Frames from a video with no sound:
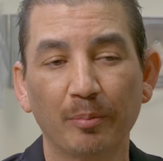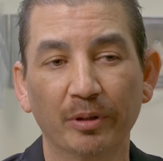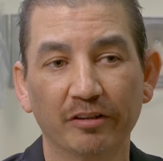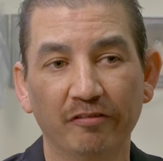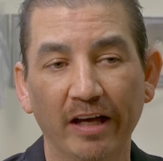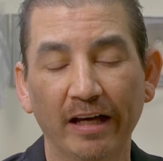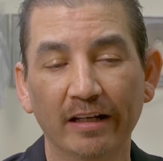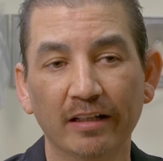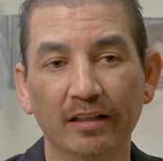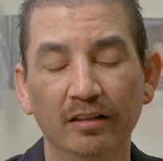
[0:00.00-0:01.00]
they put the
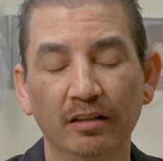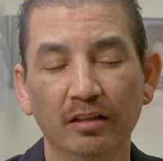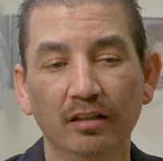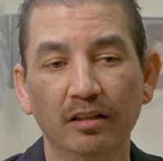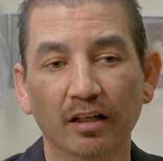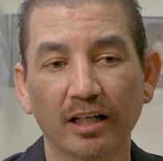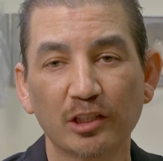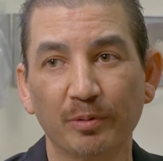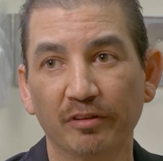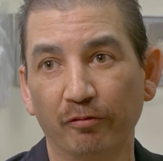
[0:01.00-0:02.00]
VAD in. I
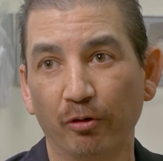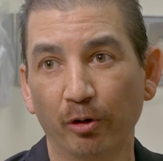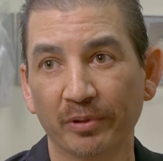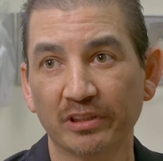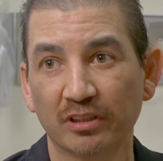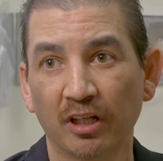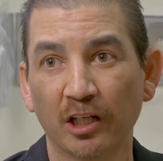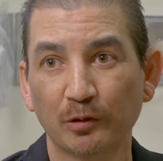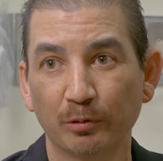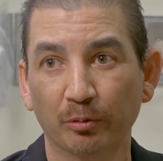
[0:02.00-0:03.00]
spent four months in the
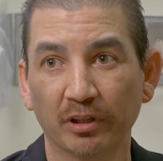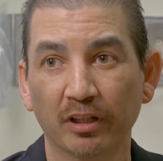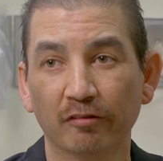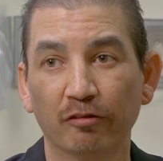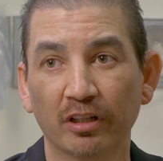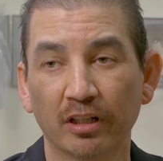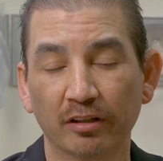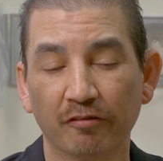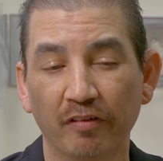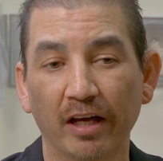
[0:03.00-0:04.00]
hospital recovering,
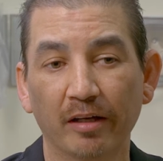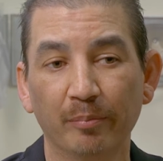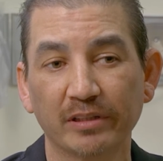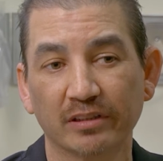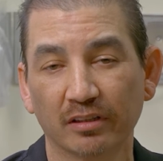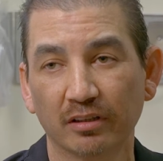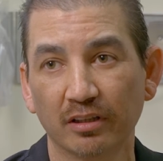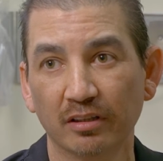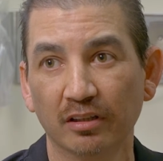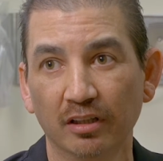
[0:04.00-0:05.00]
and the VAD
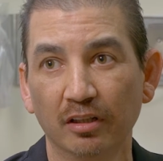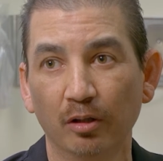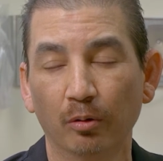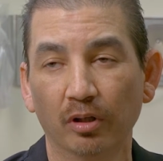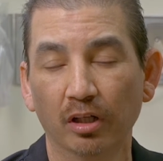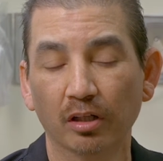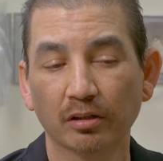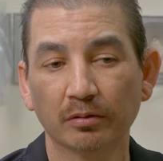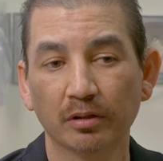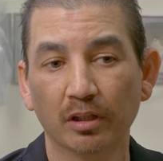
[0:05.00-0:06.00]
basically
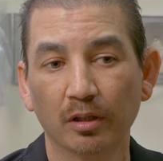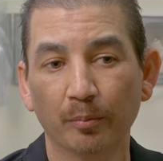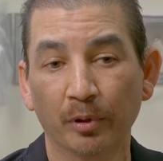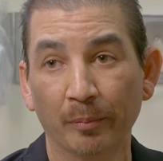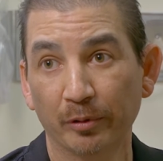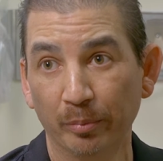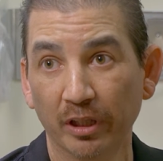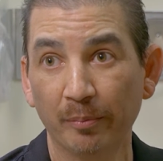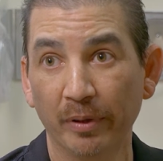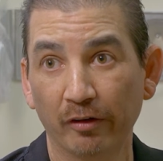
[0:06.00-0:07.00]
uh, pumped the
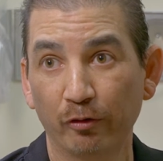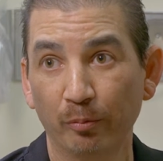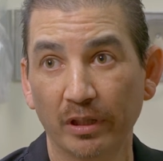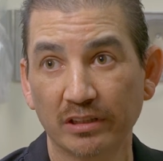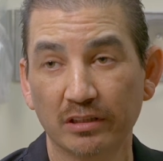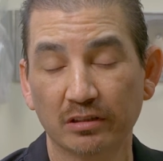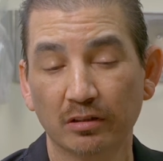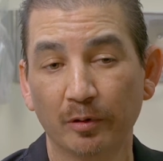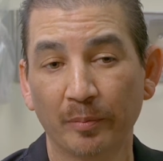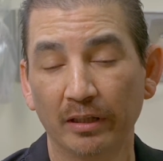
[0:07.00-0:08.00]
blood better through my
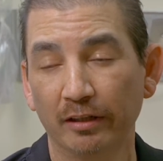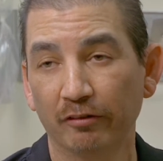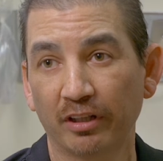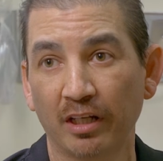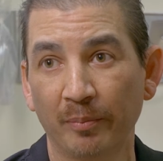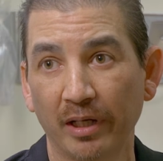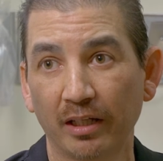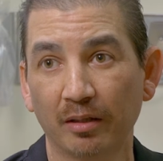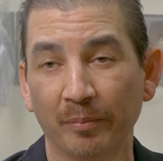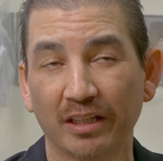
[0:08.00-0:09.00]
system and my liver came
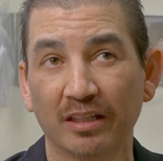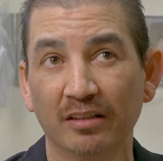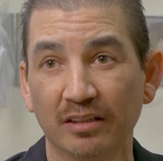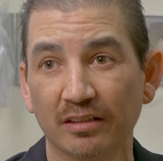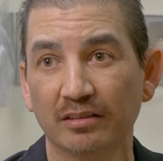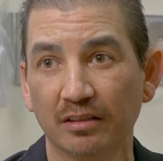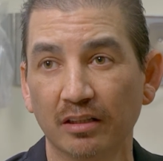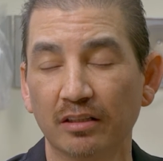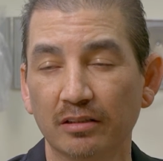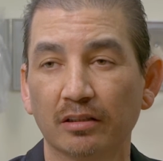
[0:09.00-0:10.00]
back and my kidneys
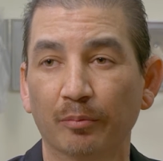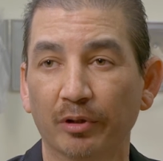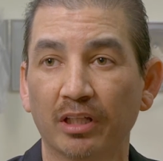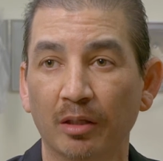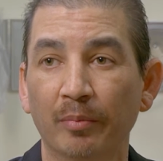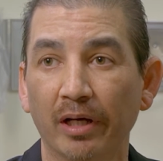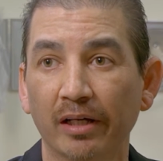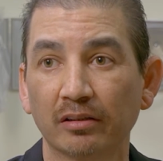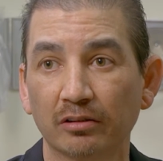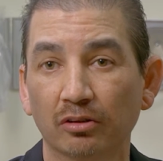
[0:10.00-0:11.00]
somewhat came
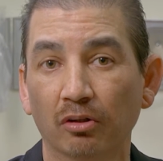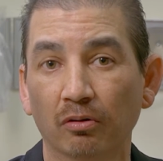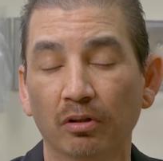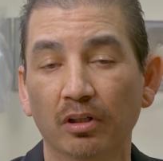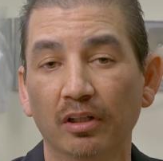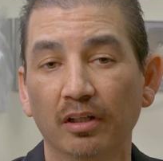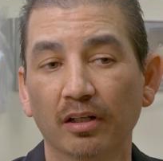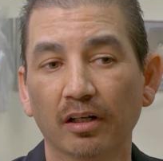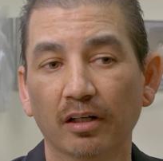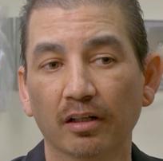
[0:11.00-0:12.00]
back. So
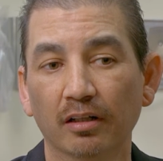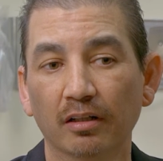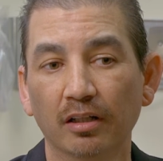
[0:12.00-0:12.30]
uh,